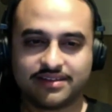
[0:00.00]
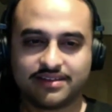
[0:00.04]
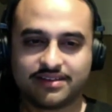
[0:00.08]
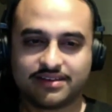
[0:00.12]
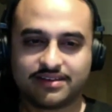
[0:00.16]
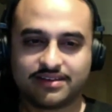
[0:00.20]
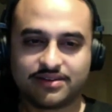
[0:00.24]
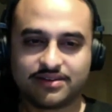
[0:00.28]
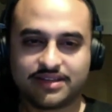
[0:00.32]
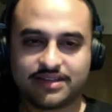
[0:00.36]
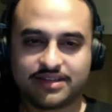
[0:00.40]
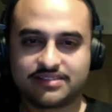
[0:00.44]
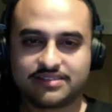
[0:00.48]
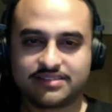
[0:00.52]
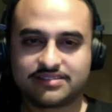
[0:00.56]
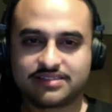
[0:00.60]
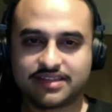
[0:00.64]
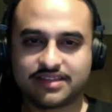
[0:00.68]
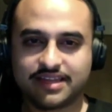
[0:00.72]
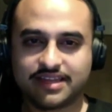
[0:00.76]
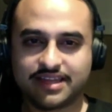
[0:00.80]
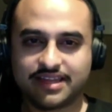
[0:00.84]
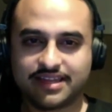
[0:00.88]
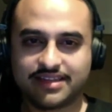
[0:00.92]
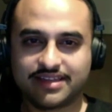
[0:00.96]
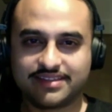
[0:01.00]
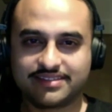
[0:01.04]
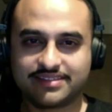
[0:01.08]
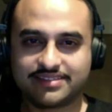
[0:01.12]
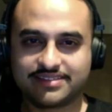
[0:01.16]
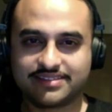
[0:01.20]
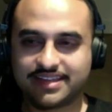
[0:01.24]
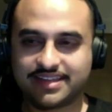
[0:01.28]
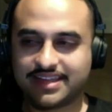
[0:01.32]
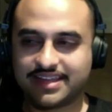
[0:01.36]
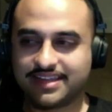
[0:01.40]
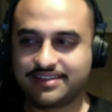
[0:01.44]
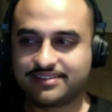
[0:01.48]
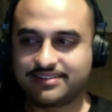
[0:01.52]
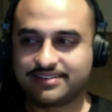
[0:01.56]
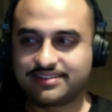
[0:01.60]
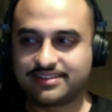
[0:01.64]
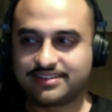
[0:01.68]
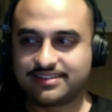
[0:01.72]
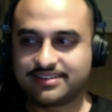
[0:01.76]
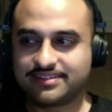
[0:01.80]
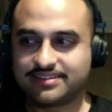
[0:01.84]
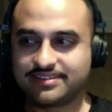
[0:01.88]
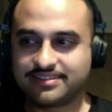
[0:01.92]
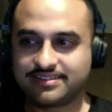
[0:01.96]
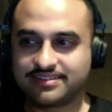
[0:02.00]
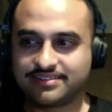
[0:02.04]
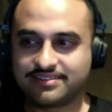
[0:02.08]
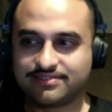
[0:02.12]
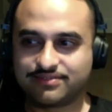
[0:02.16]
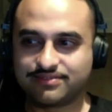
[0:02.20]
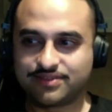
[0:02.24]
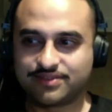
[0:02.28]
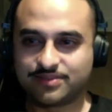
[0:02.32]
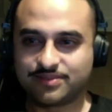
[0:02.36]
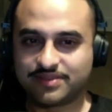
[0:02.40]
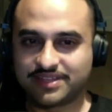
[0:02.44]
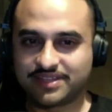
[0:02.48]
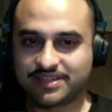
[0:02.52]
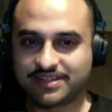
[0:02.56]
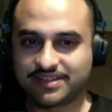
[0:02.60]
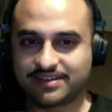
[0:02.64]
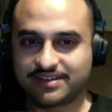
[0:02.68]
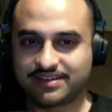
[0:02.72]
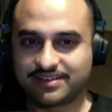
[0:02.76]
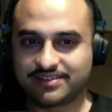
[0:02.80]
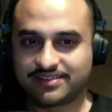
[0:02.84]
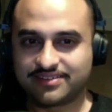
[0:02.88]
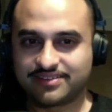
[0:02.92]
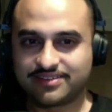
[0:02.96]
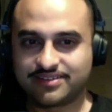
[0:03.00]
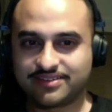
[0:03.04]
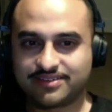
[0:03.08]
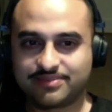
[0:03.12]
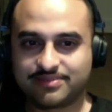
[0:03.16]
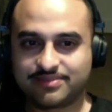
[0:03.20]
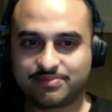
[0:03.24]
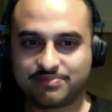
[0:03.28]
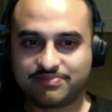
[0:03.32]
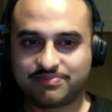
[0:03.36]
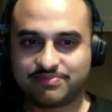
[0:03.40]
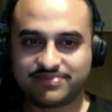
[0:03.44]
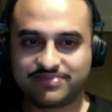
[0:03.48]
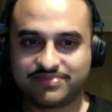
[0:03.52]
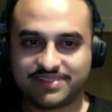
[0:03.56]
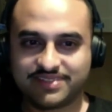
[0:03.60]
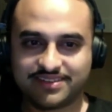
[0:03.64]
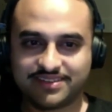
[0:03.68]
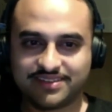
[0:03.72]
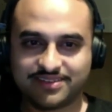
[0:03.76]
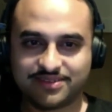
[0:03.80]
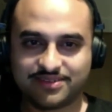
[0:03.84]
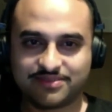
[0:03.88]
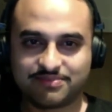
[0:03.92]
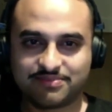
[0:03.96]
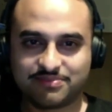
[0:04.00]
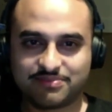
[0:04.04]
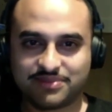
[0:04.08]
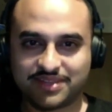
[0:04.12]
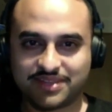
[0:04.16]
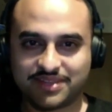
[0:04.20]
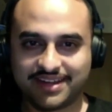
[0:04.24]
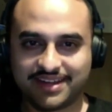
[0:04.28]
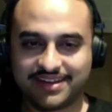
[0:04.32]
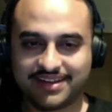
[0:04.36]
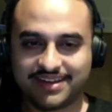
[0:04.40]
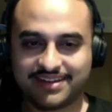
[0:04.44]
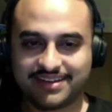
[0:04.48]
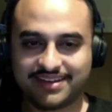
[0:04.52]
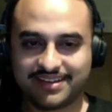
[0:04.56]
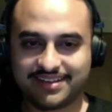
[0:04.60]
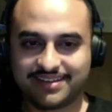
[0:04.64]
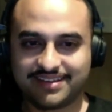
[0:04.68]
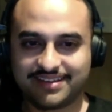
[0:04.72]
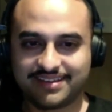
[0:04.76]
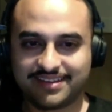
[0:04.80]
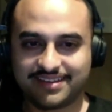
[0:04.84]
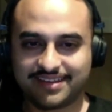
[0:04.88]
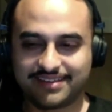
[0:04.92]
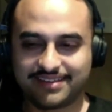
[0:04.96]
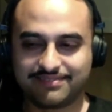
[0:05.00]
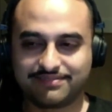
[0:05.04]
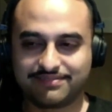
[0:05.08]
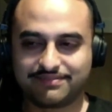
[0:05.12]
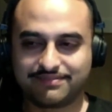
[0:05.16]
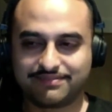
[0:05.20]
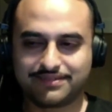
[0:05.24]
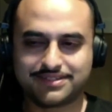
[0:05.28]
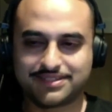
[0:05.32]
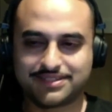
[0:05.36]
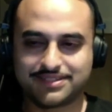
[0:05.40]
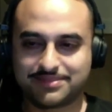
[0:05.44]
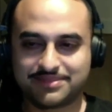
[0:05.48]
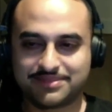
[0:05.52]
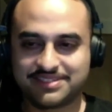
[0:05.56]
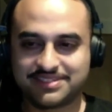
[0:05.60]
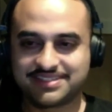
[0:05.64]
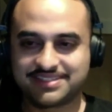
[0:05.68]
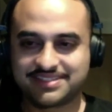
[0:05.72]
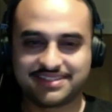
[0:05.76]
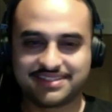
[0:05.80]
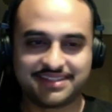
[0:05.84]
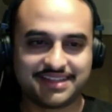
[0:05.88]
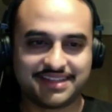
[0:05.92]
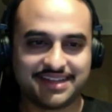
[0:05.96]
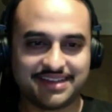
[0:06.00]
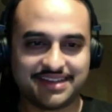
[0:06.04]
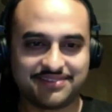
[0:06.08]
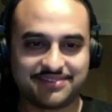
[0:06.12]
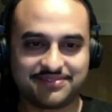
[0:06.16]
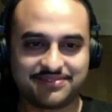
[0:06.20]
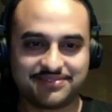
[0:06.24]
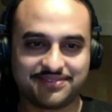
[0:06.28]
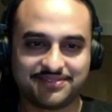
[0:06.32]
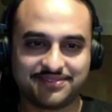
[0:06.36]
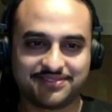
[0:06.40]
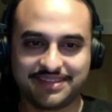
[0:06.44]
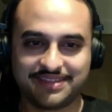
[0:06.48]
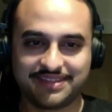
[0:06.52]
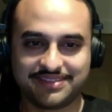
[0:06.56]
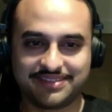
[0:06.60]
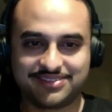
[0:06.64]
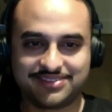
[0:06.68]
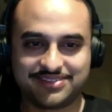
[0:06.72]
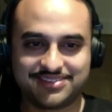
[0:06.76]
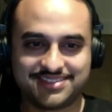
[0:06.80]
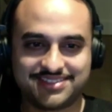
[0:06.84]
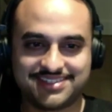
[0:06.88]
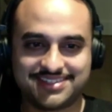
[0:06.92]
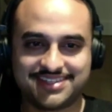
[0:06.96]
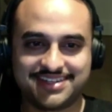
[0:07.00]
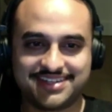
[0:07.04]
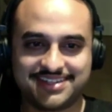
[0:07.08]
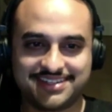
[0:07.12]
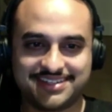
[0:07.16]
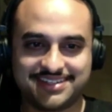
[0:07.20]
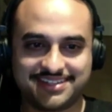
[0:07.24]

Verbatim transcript: okay, this is an alien from, like, another, you know, planet. And for some reason, they have leather-designed